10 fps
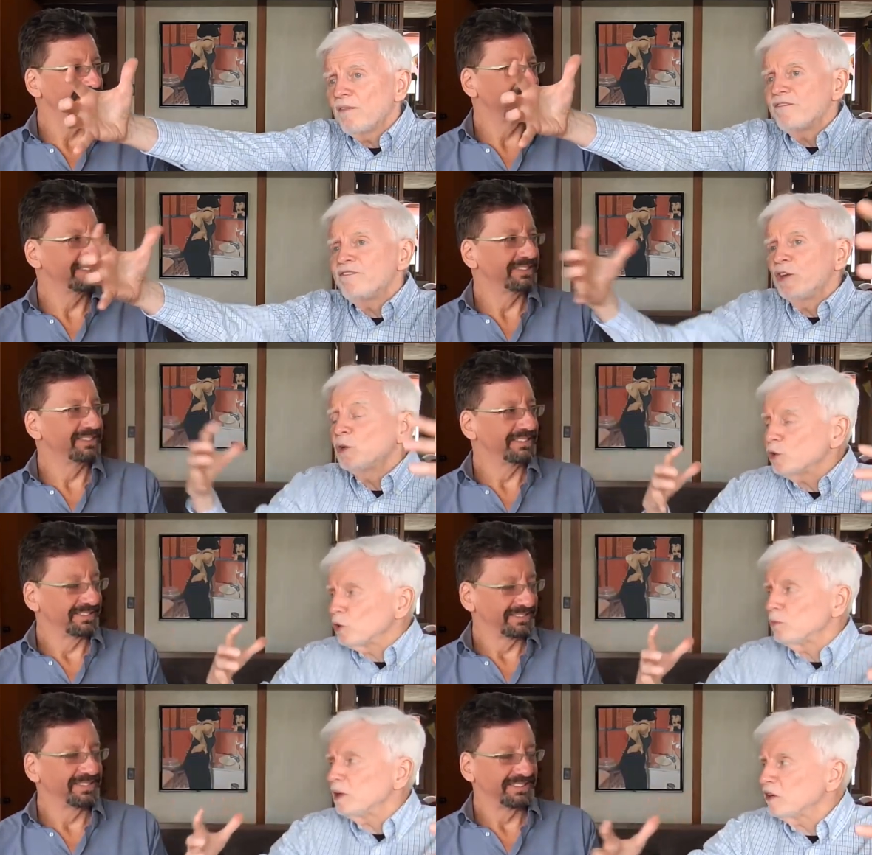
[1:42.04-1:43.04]
Speaker 1: fill you,
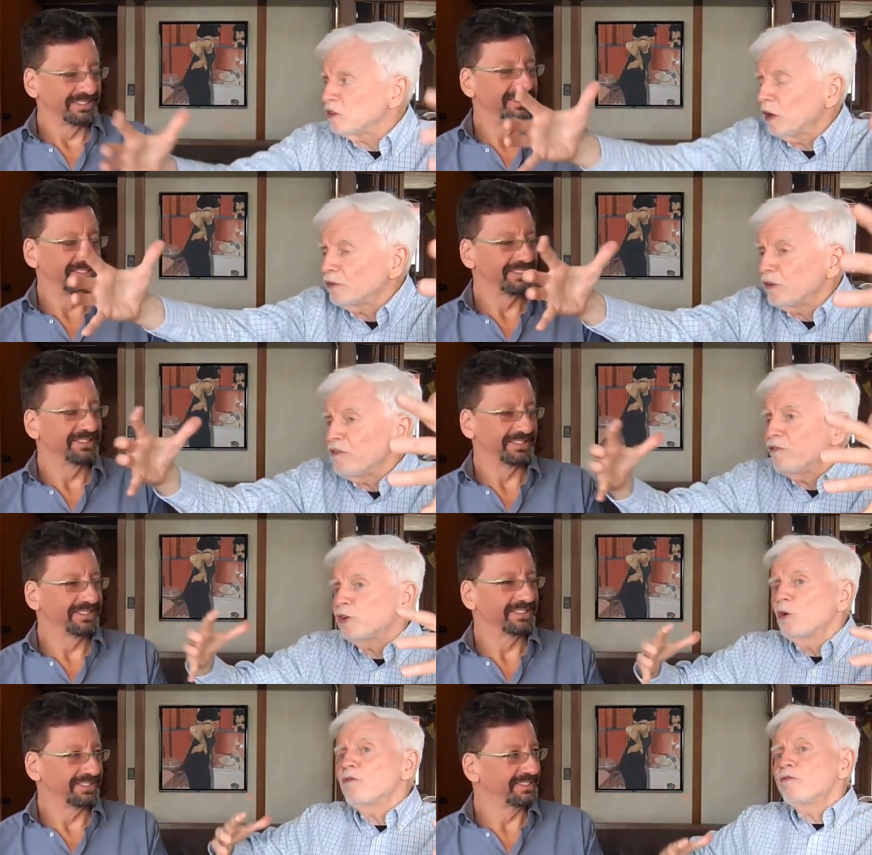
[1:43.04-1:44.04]
big self, to
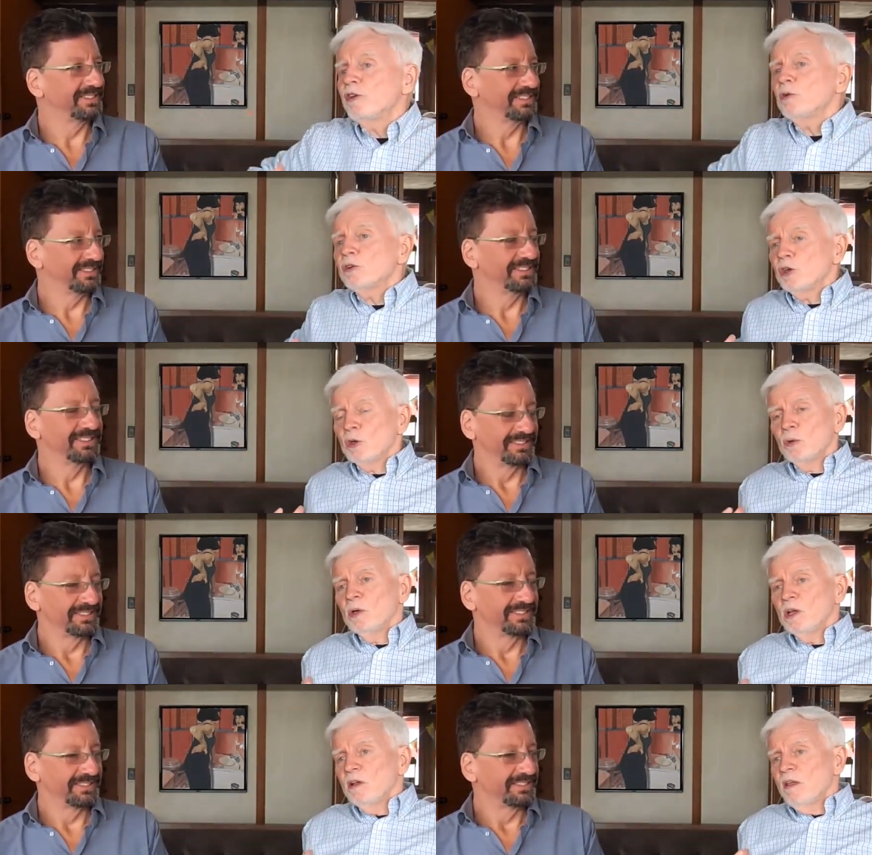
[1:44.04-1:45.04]
so fill you
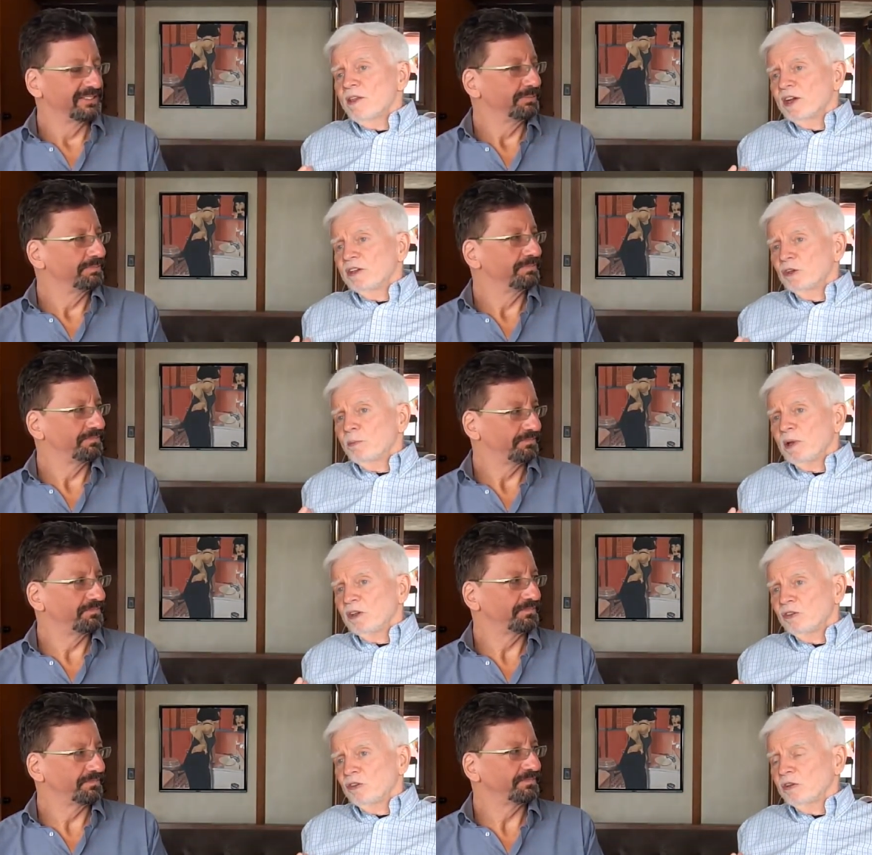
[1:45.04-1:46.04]
that it
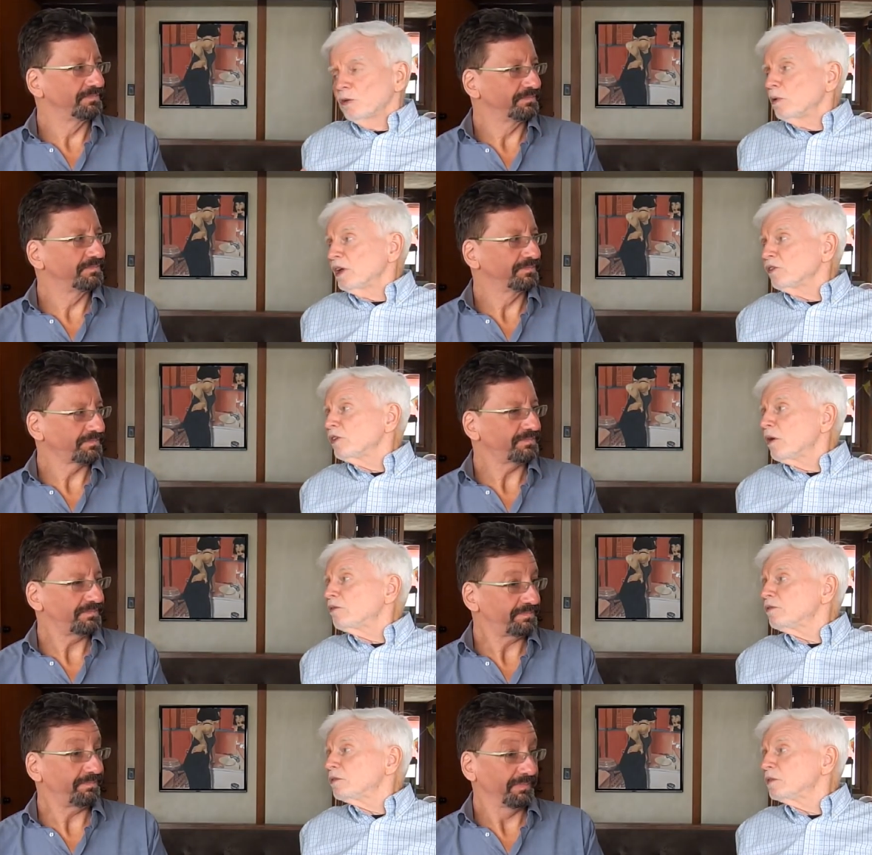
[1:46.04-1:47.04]
displaces little self.
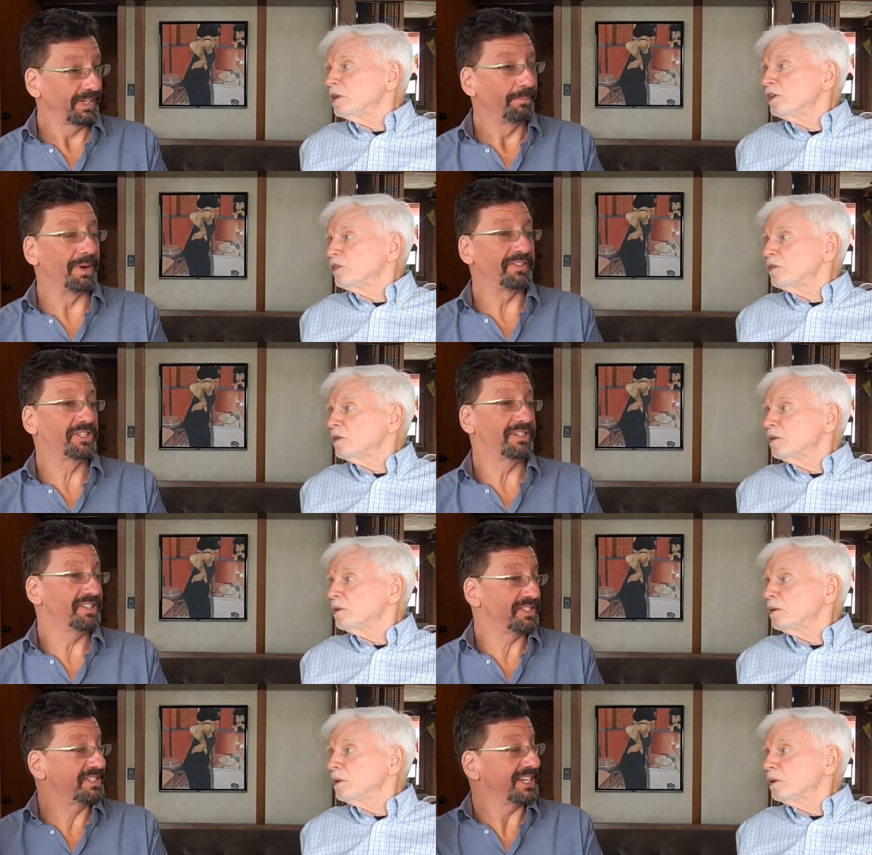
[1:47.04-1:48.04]
Speaker 2: It's Mother
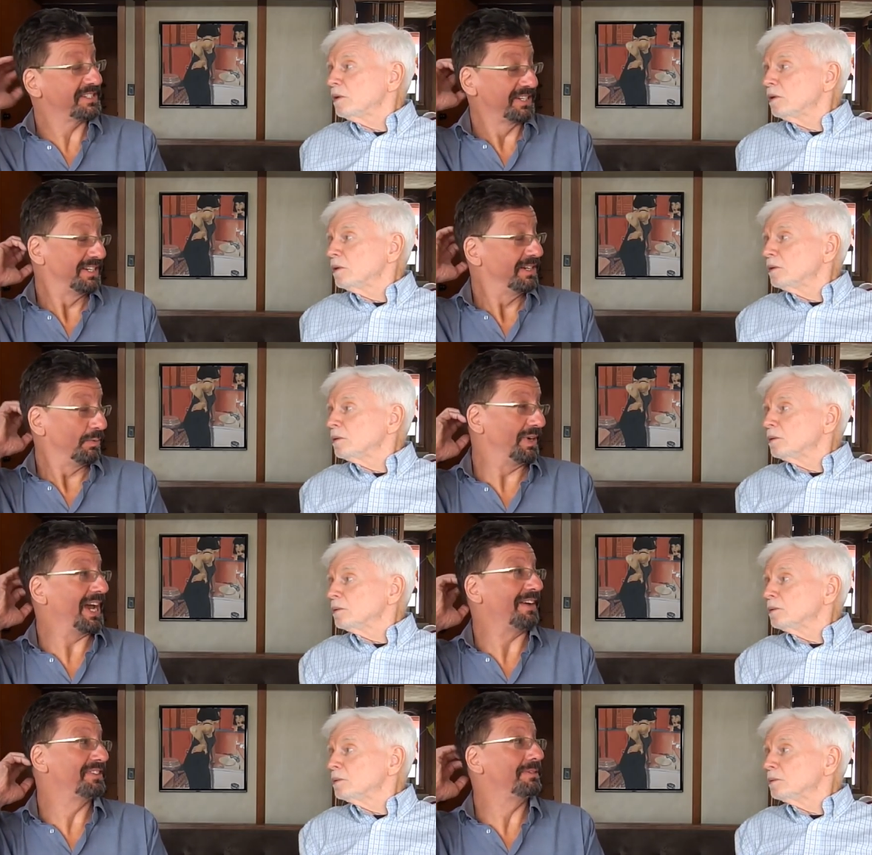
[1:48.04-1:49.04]
Teresa says we
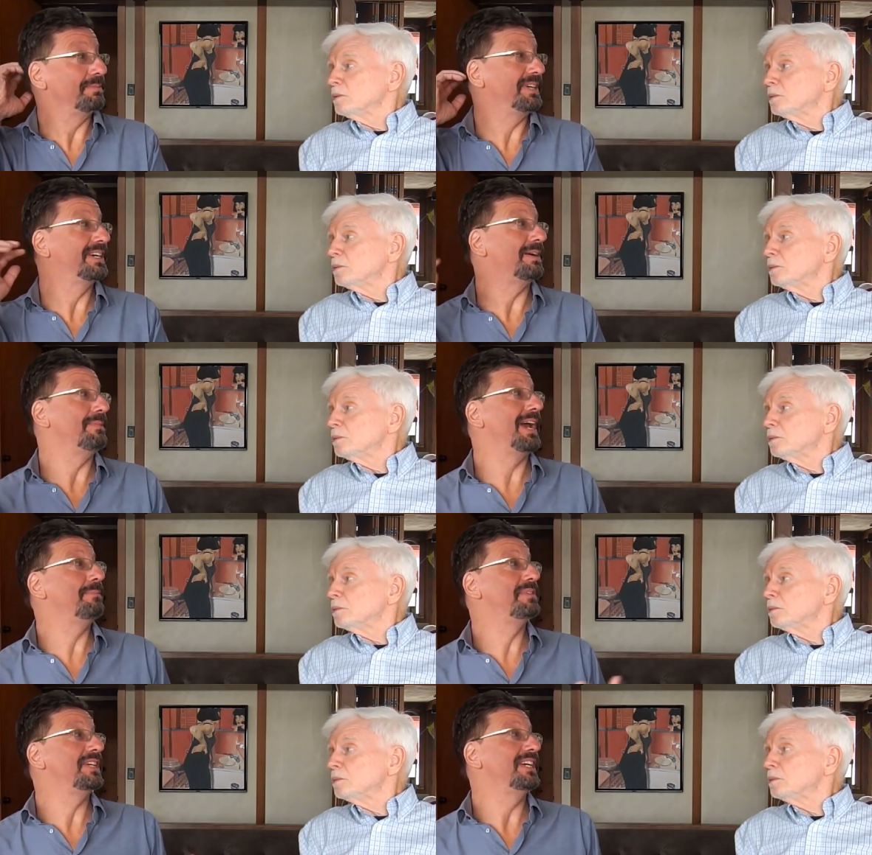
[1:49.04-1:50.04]
have to become
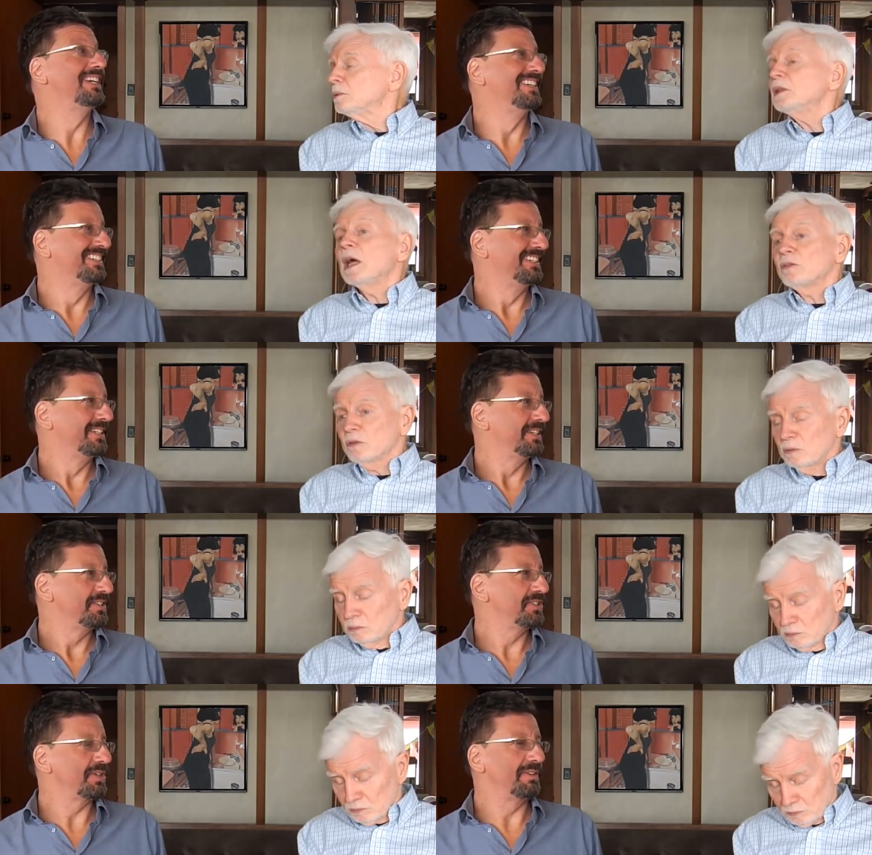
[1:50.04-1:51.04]
empty. Yes.
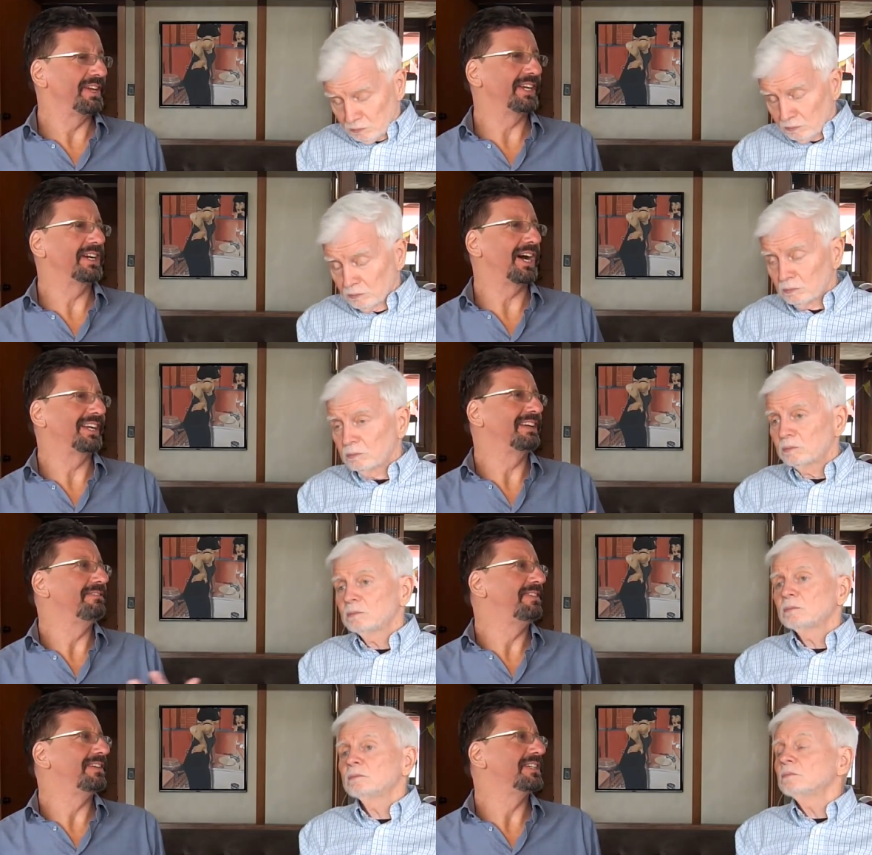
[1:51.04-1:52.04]
So that God can
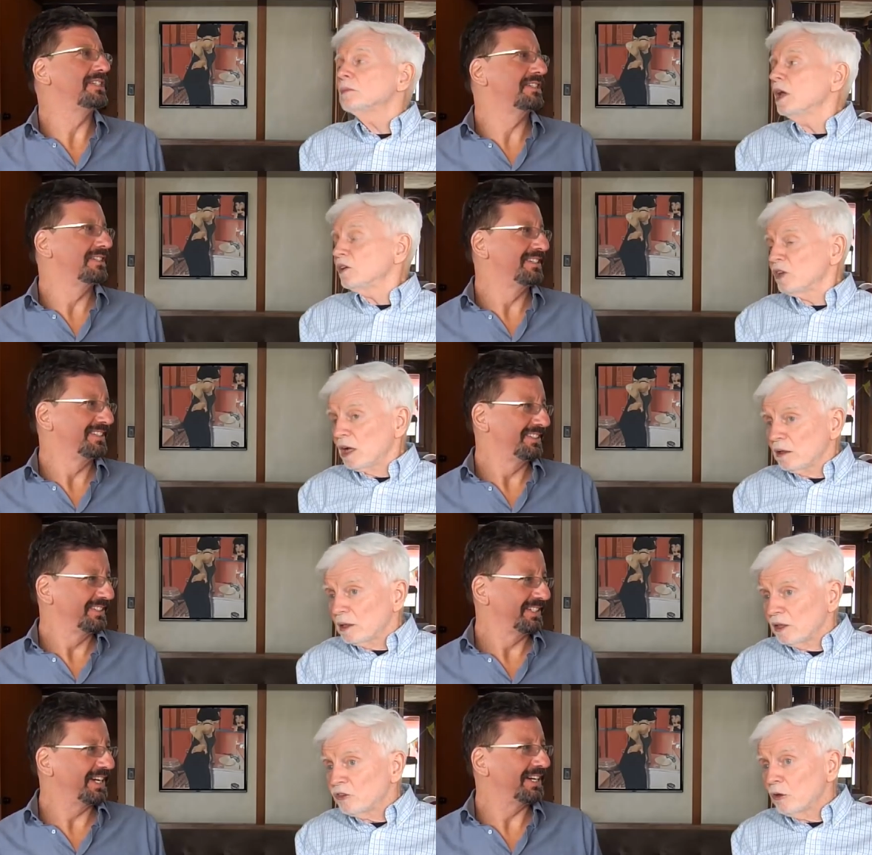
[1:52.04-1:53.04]
fill us. Exactly.
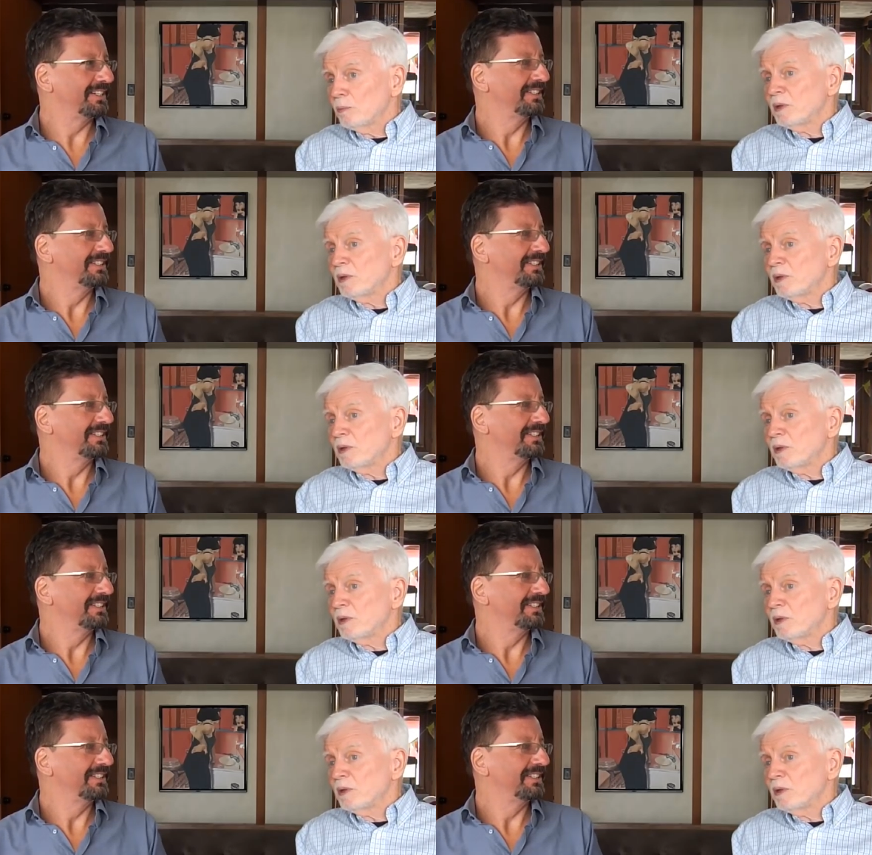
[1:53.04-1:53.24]
And yeah. so